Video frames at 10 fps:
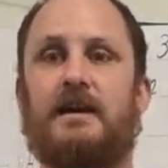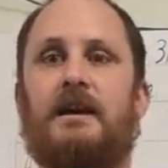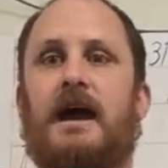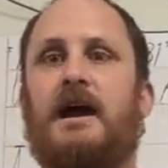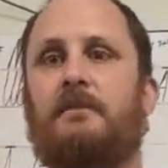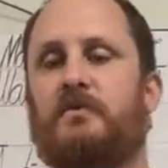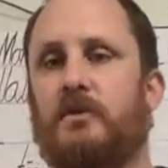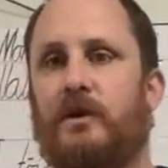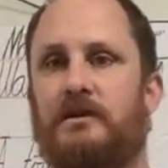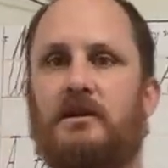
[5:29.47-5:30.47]
The
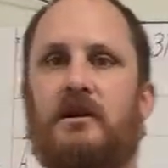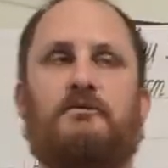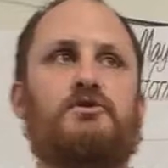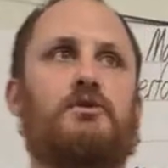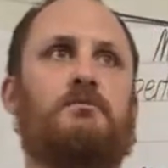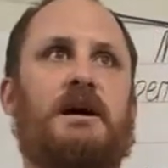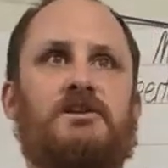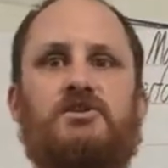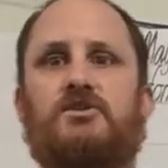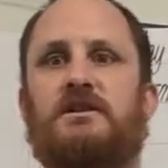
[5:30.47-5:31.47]
one that I've taught my
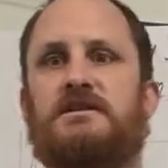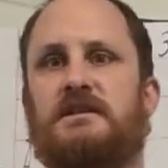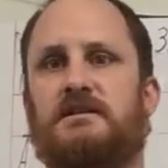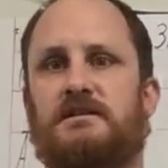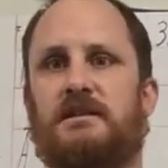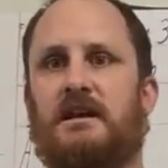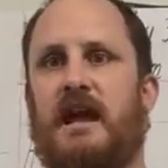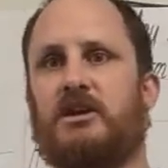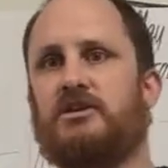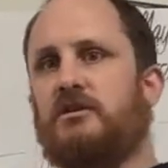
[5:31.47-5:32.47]
students is an
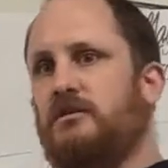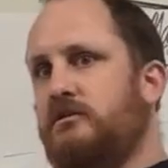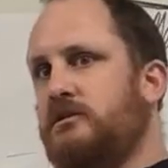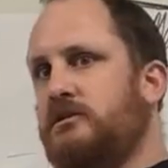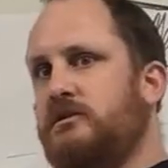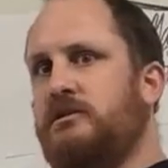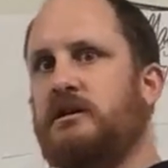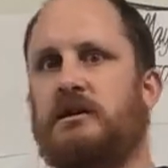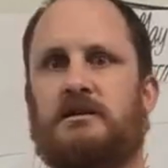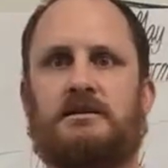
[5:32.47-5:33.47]
action
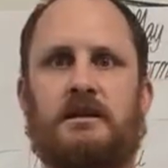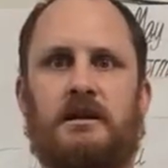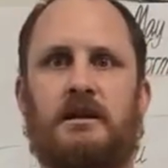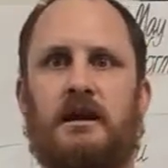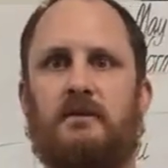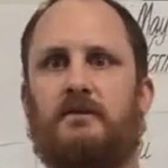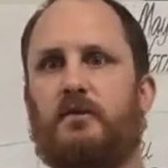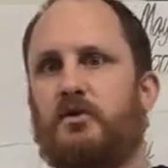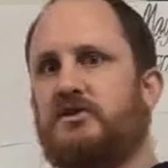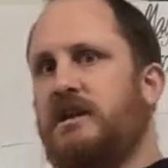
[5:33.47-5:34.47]
to
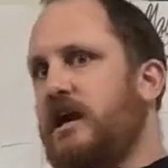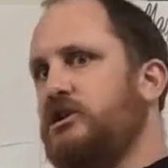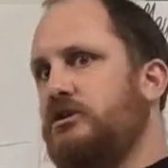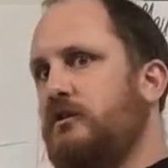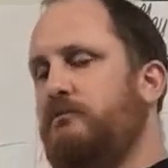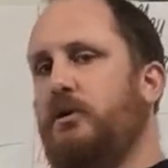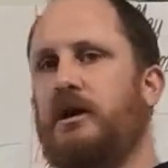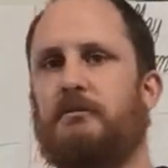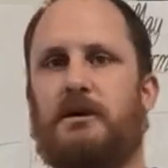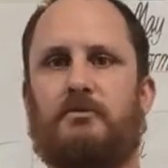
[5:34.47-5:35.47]
enforce the action of
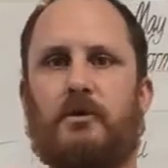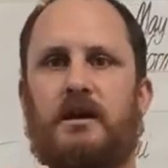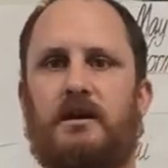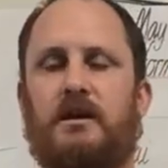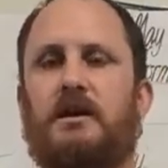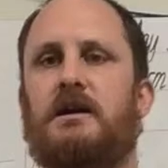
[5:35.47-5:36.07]
pulling people in.